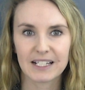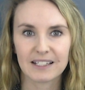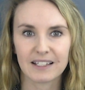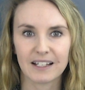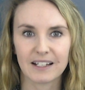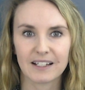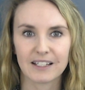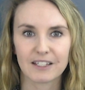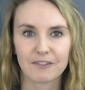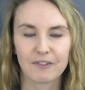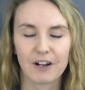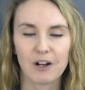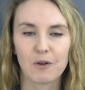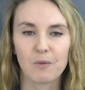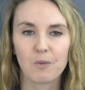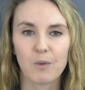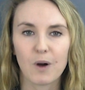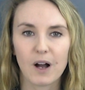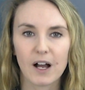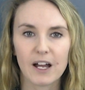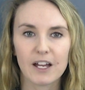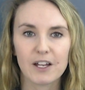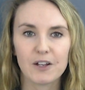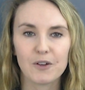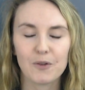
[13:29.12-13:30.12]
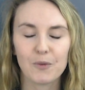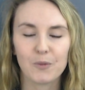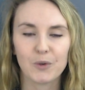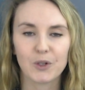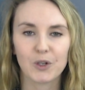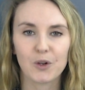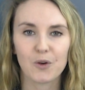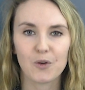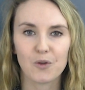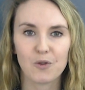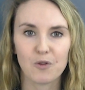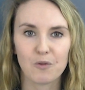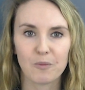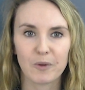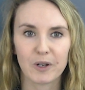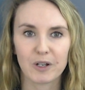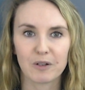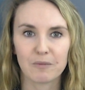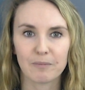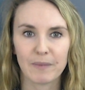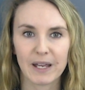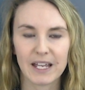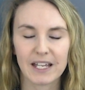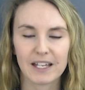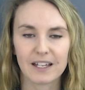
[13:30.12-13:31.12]
sense, right? Why would a
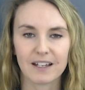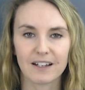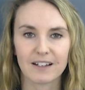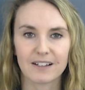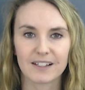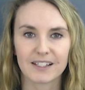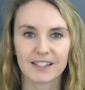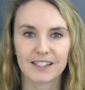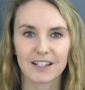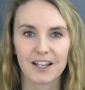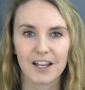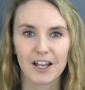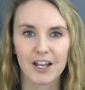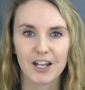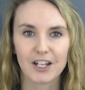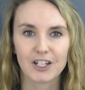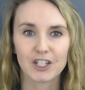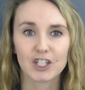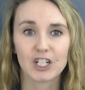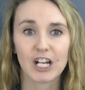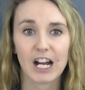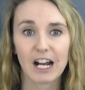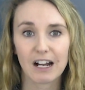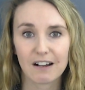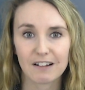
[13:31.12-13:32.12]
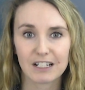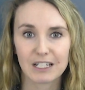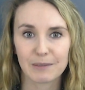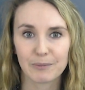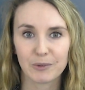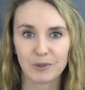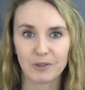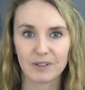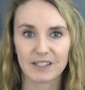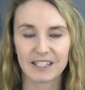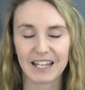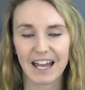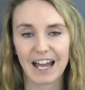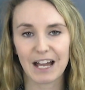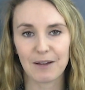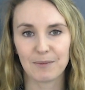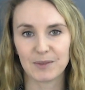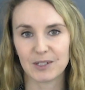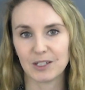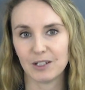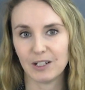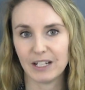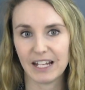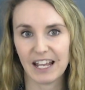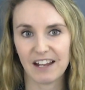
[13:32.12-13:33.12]
hormone make us charitable to
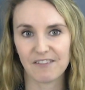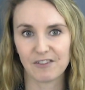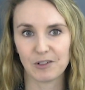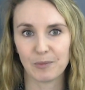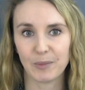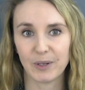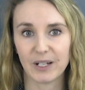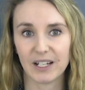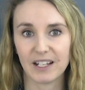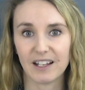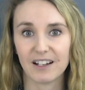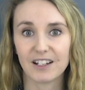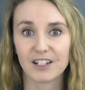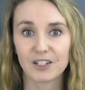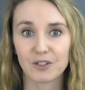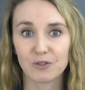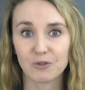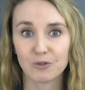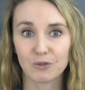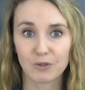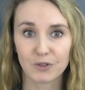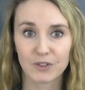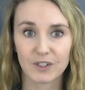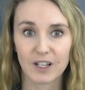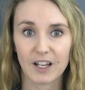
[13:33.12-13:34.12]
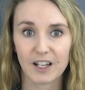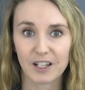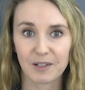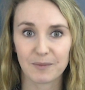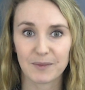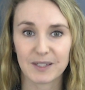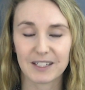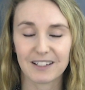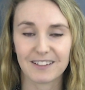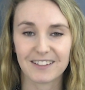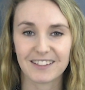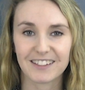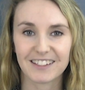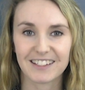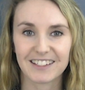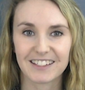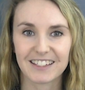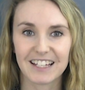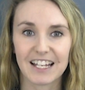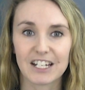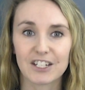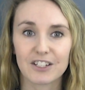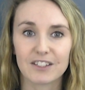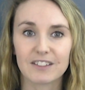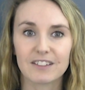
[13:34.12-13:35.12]
absolutely everybody under all circumstances?
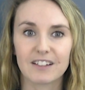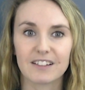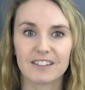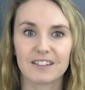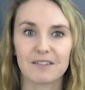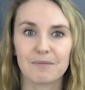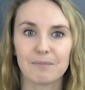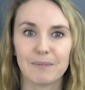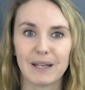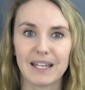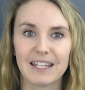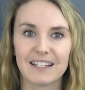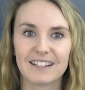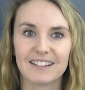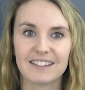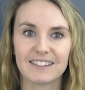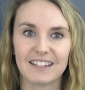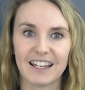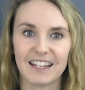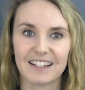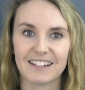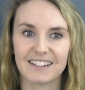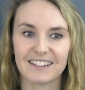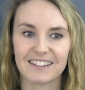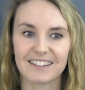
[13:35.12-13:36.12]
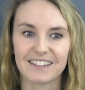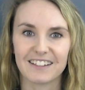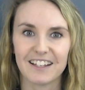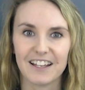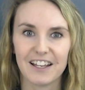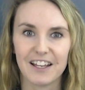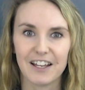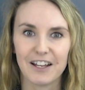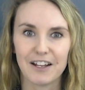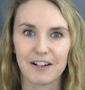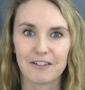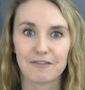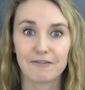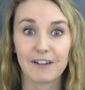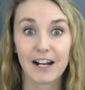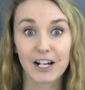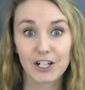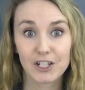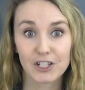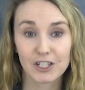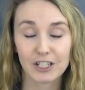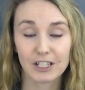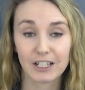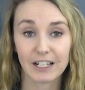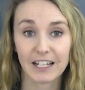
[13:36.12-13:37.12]
That just doesn't make sense
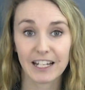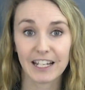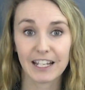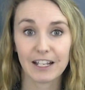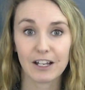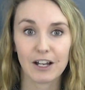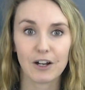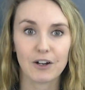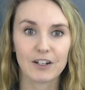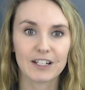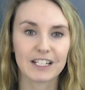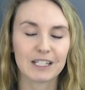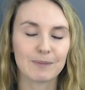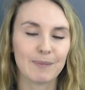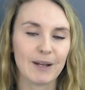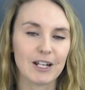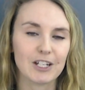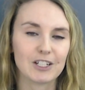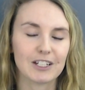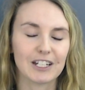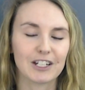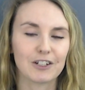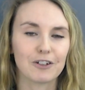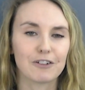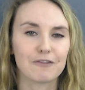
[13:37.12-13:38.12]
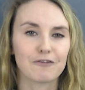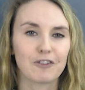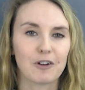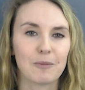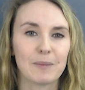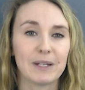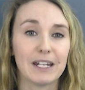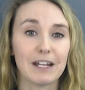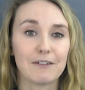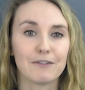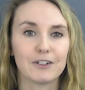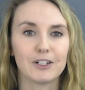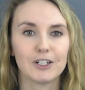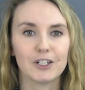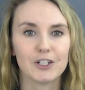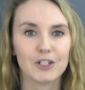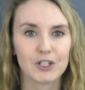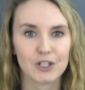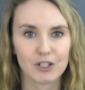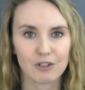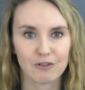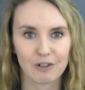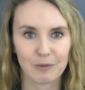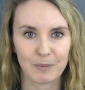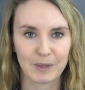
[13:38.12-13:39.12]
rationally, and especially not from an
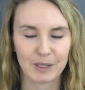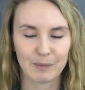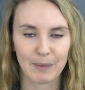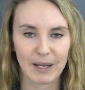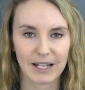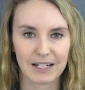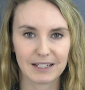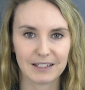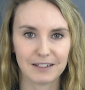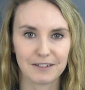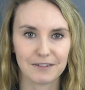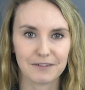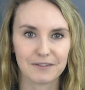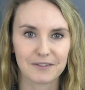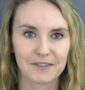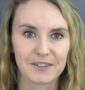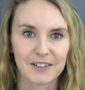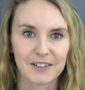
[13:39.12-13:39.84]
evolutionary perspective.